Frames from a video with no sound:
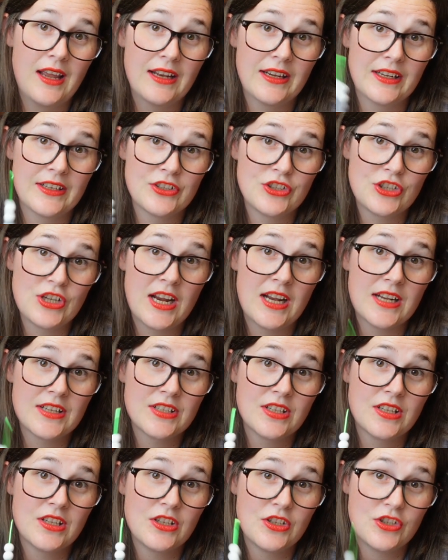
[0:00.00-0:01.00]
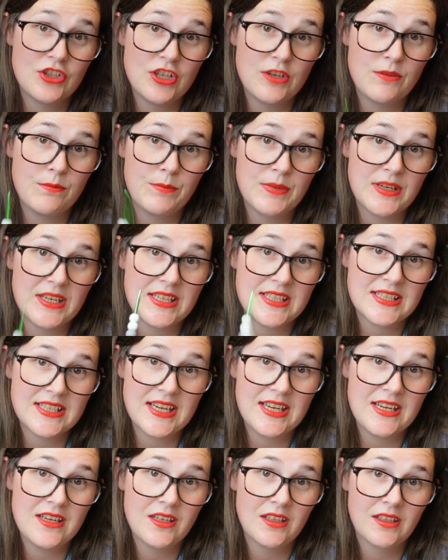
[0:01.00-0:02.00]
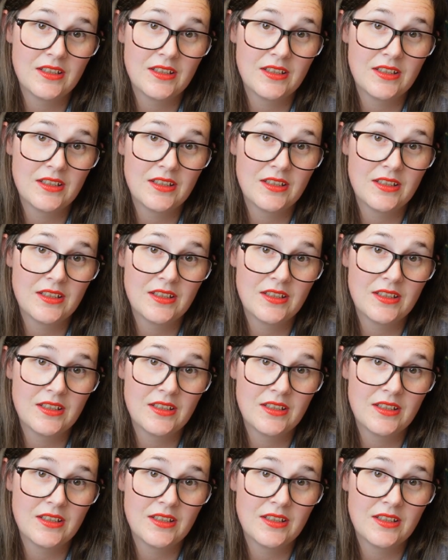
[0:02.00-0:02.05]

and ChatGPT,